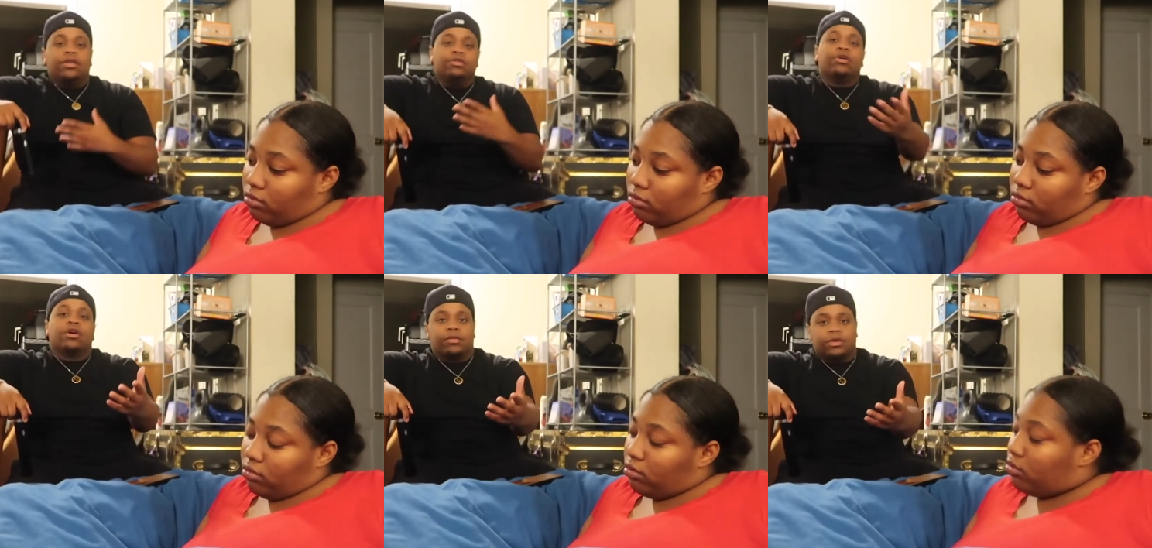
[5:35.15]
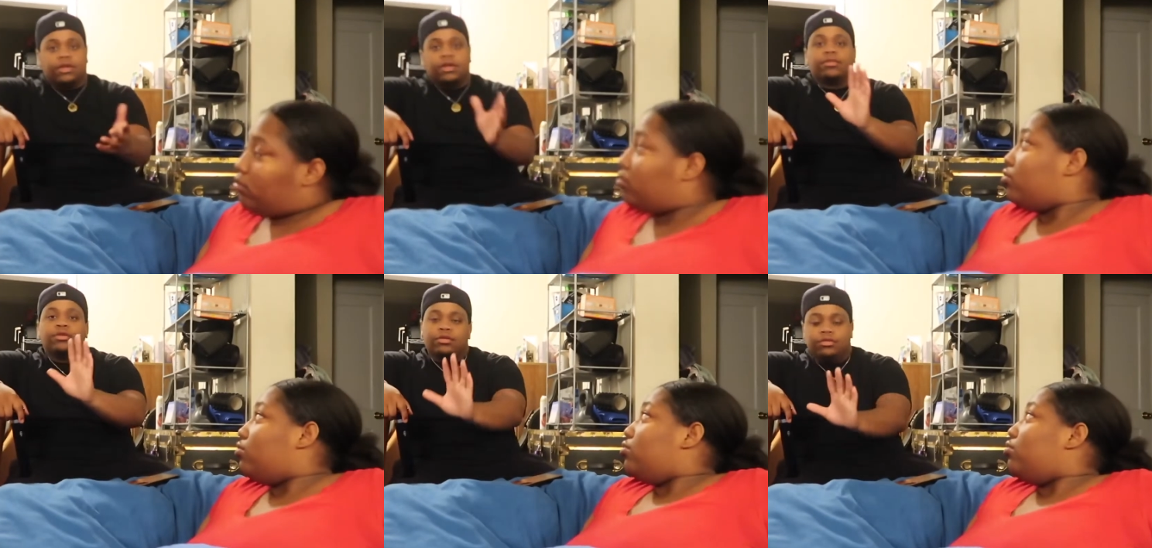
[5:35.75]
Speaker 1: You know what I mean? I'm
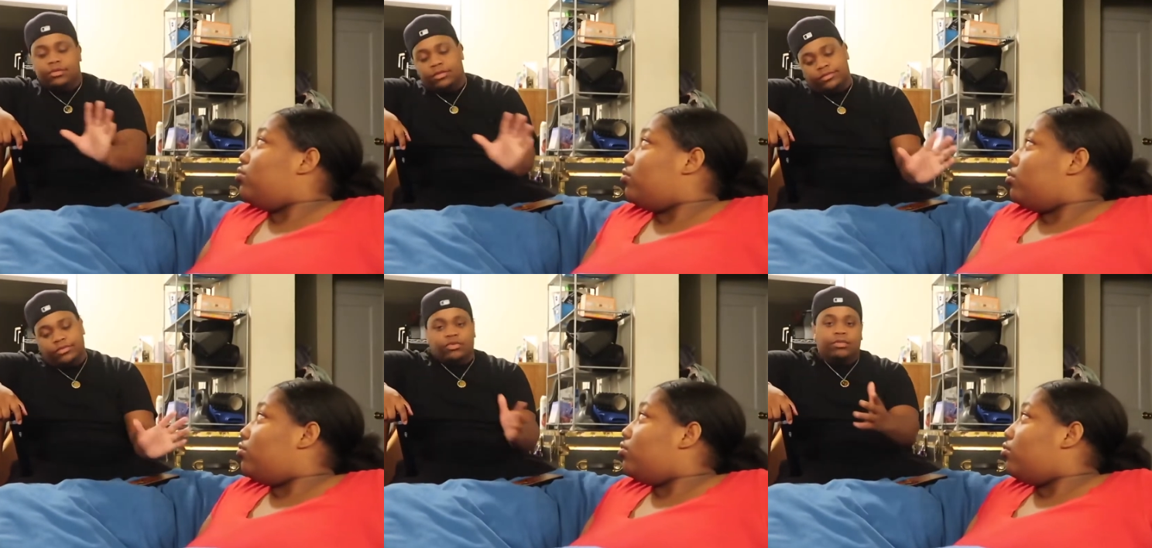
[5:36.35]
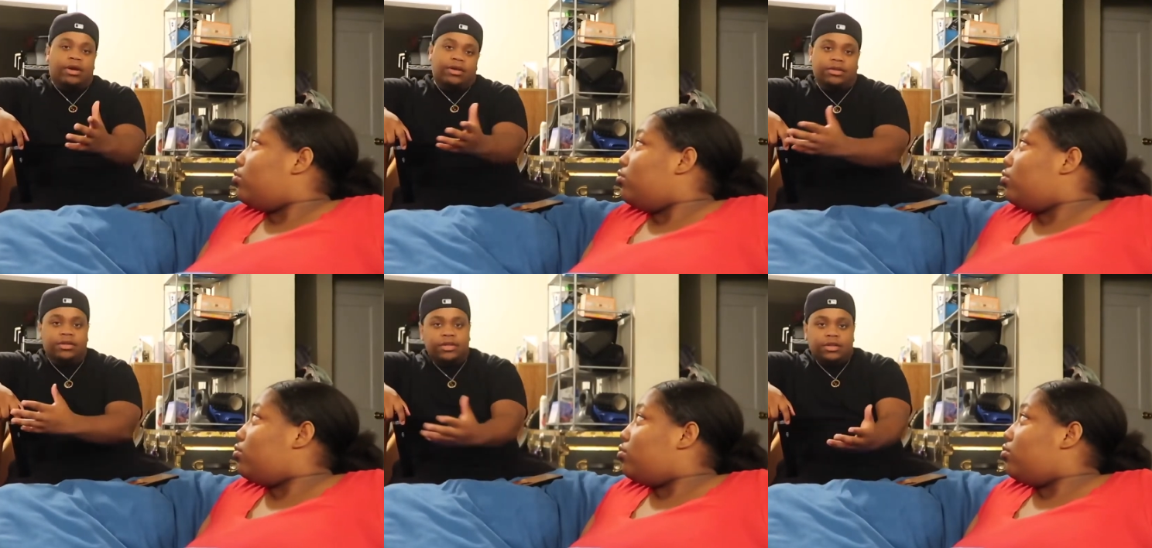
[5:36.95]
gonna you know read my
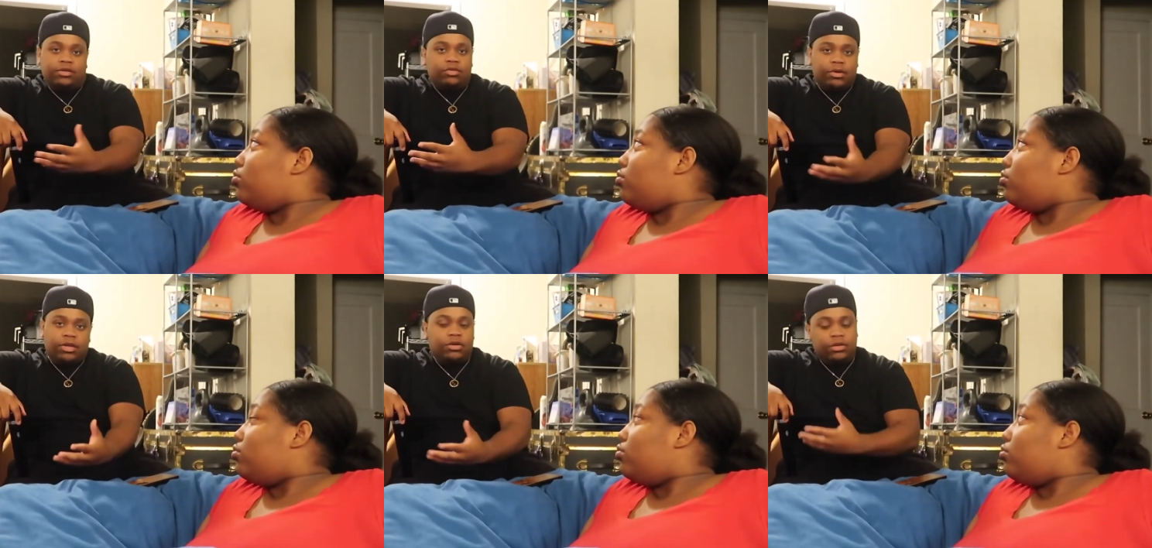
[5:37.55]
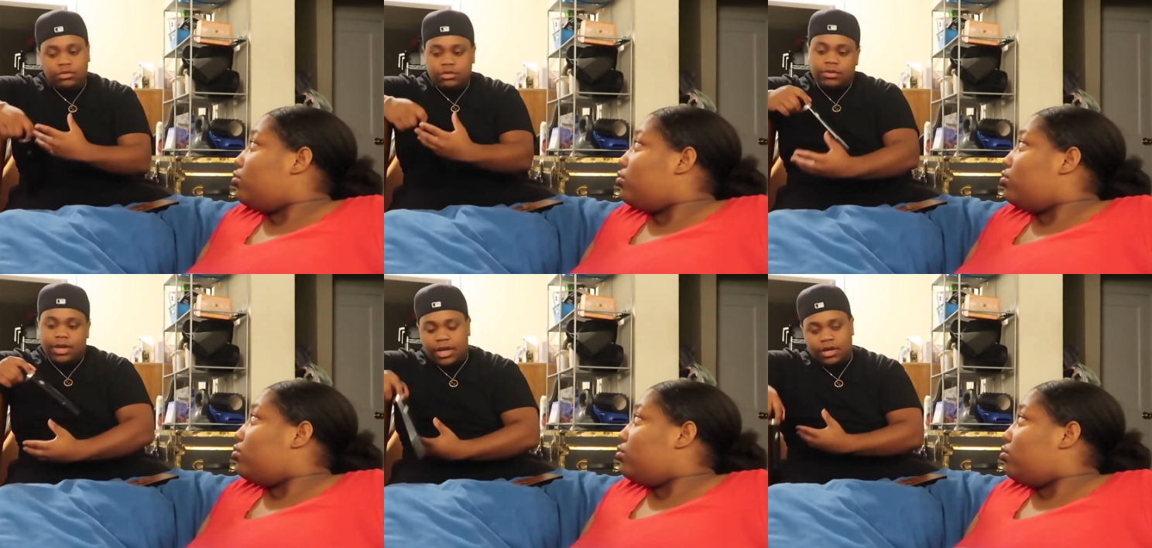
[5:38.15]
do my little you know
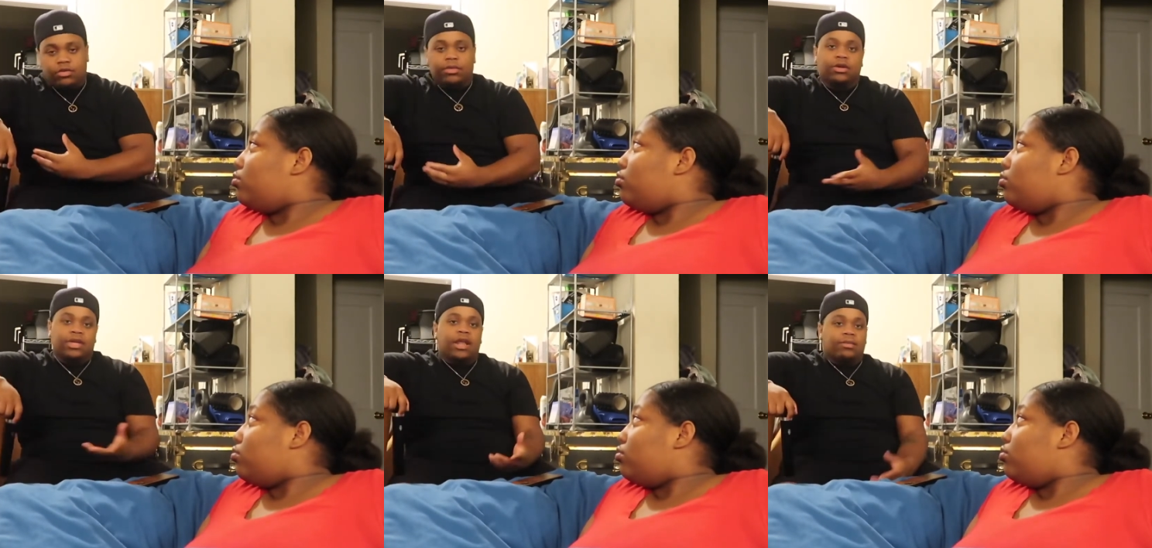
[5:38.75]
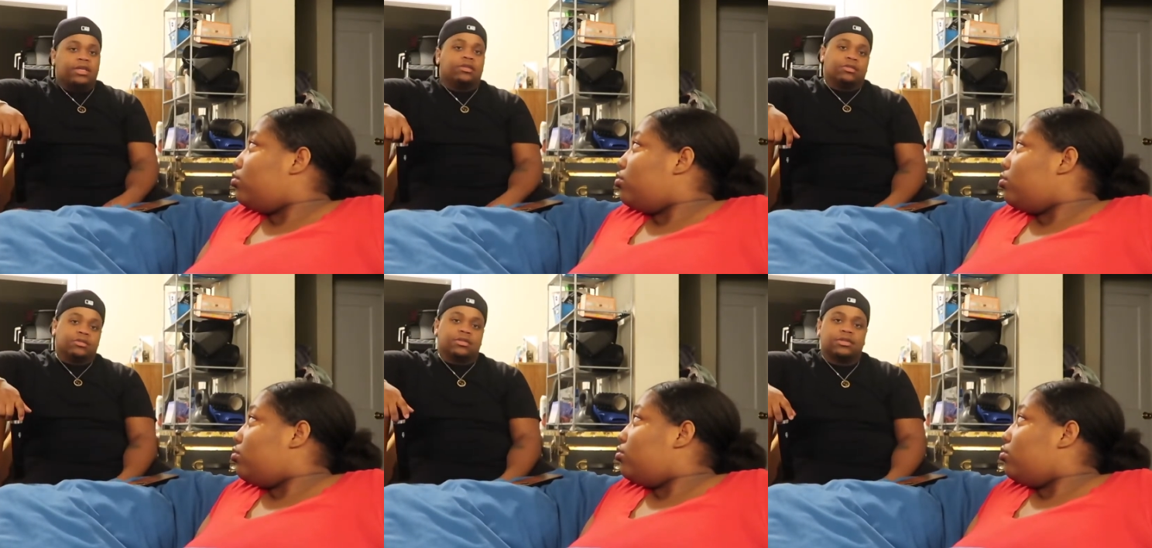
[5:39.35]
what I gotta do my little I mean. You
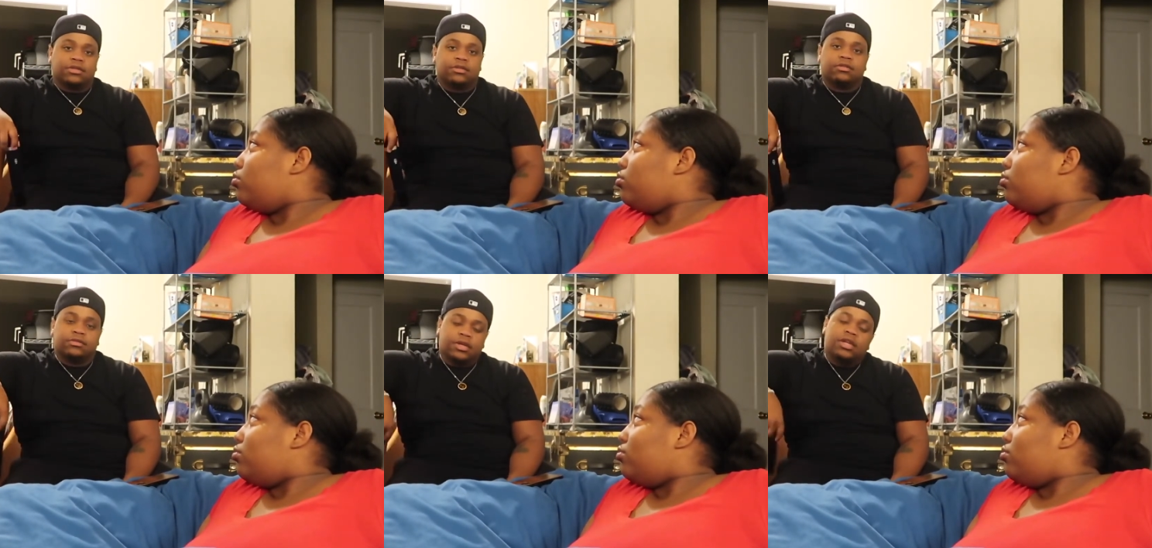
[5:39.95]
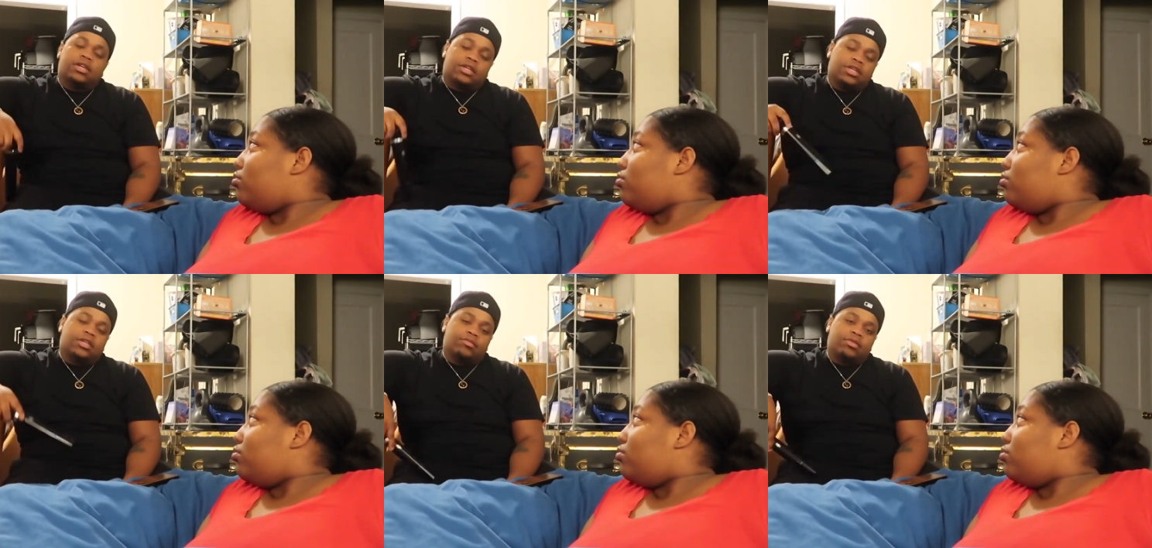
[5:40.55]
know what I'm saying? It's
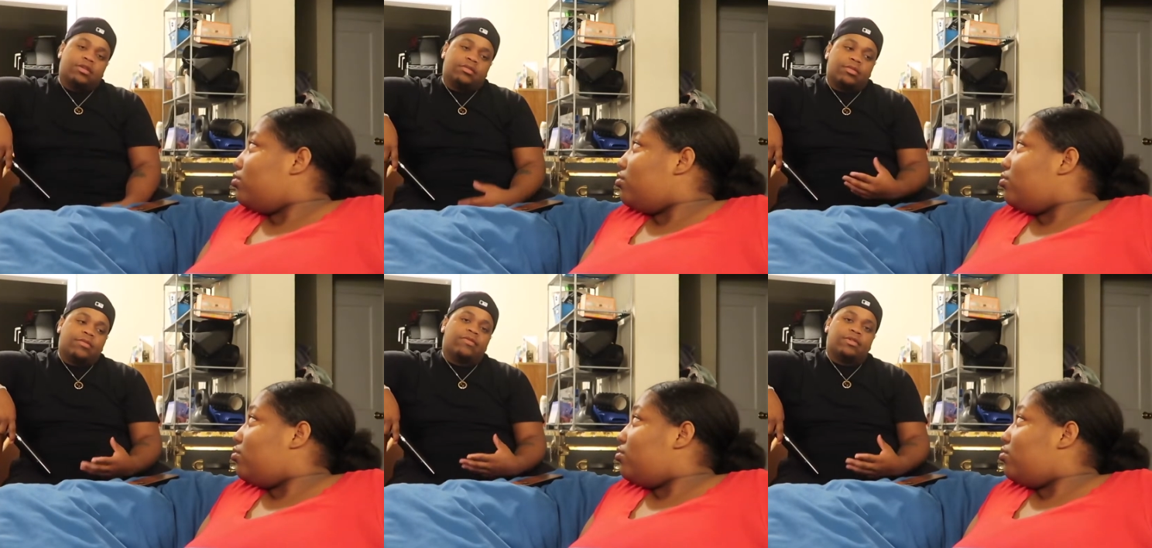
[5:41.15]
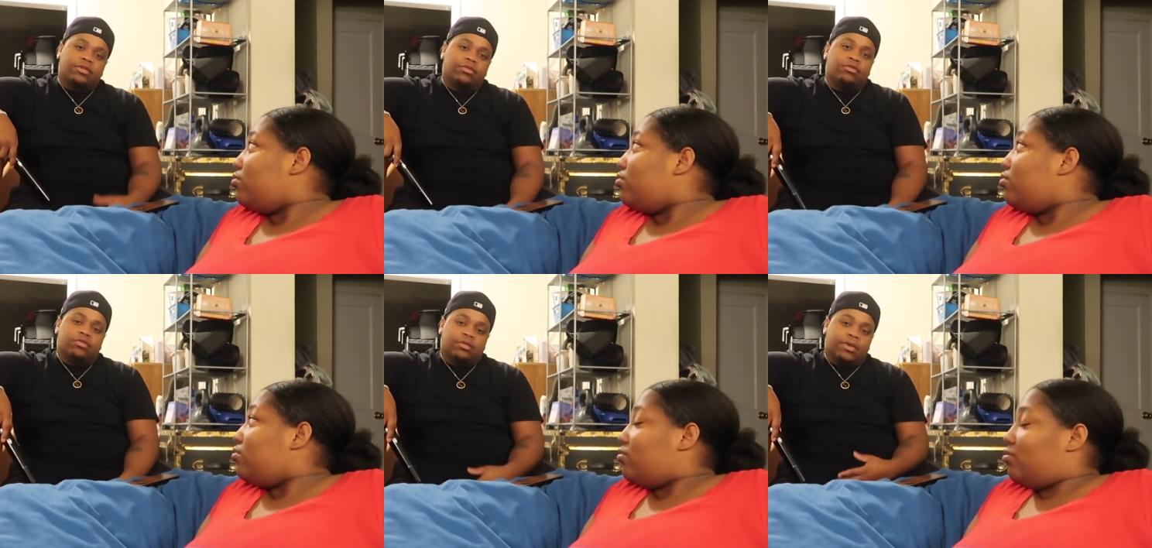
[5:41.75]
like, man, yeah, really cool.
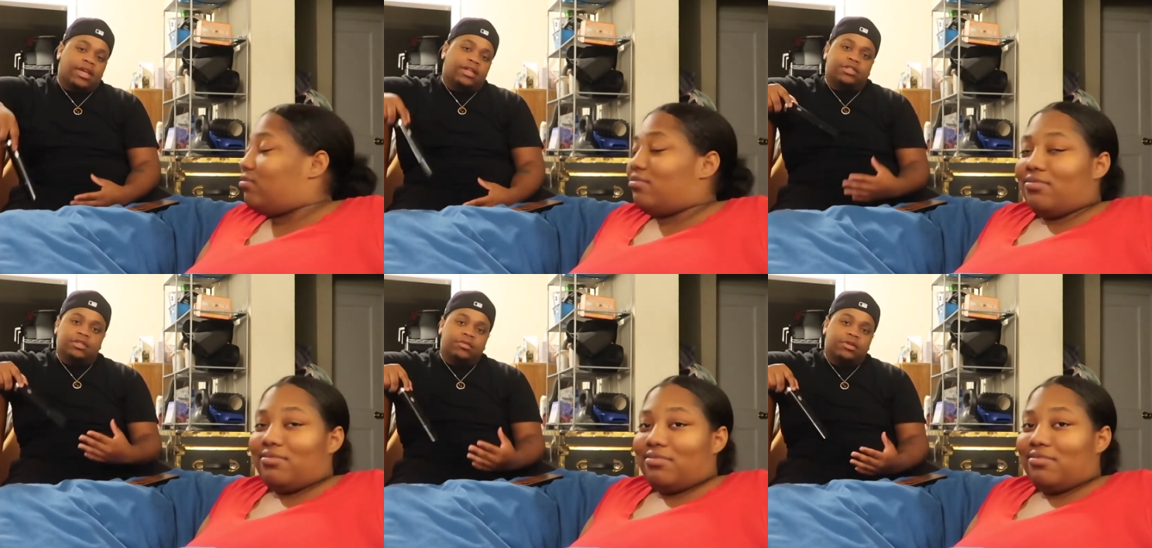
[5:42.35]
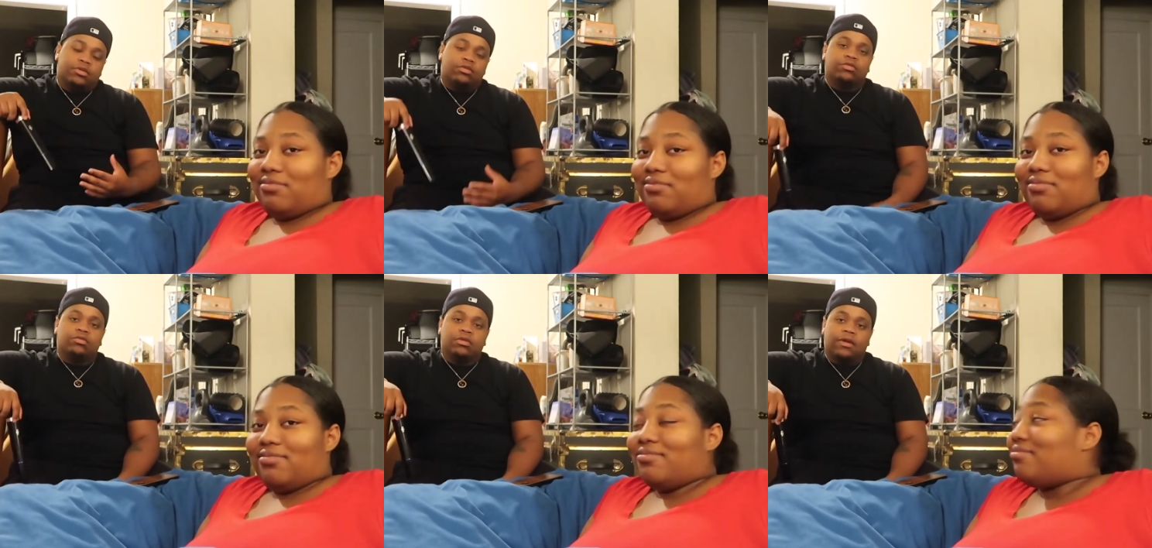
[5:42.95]
My energy been cool.